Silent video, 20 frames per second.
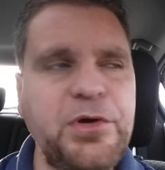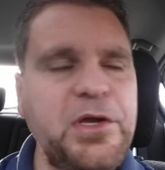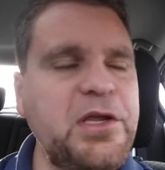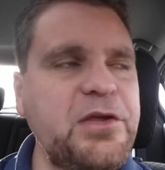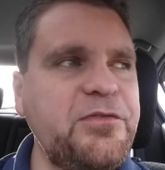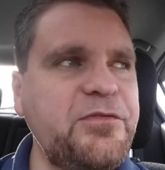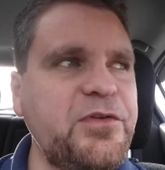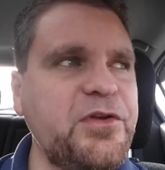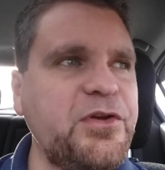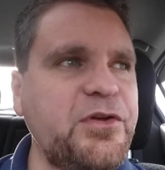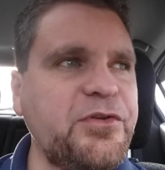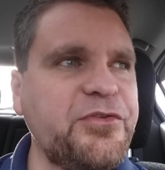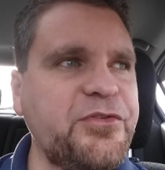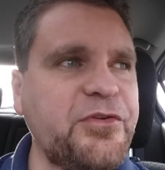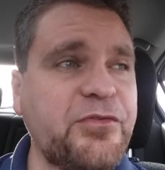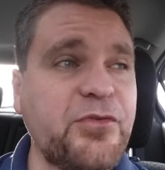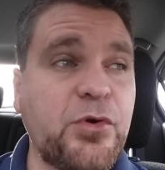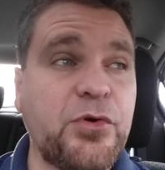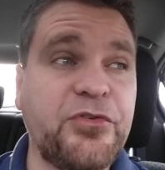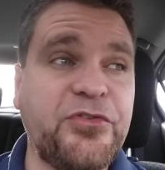He feels,
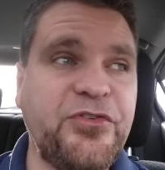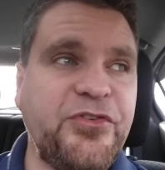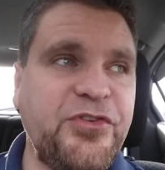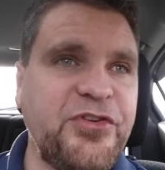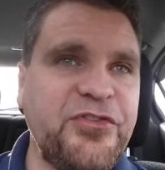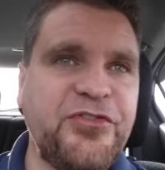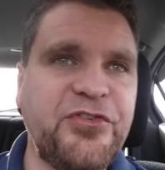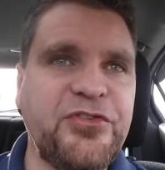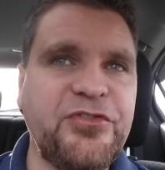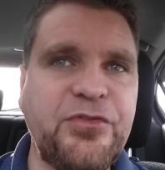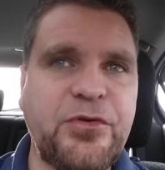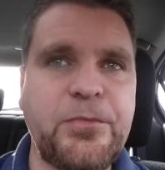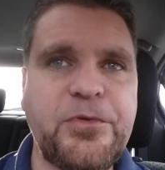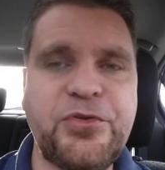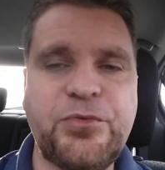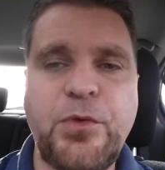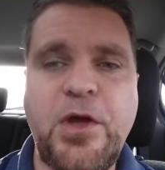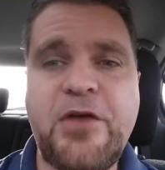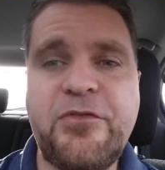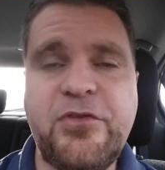of course, distance from
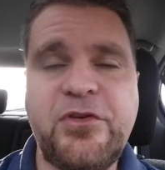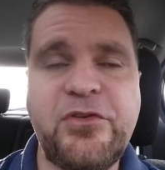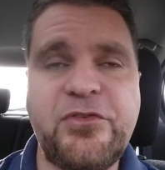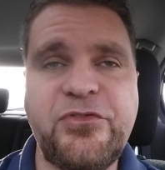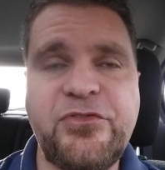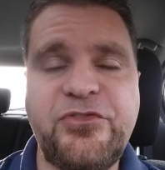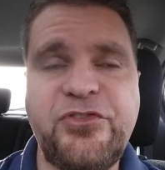his wife because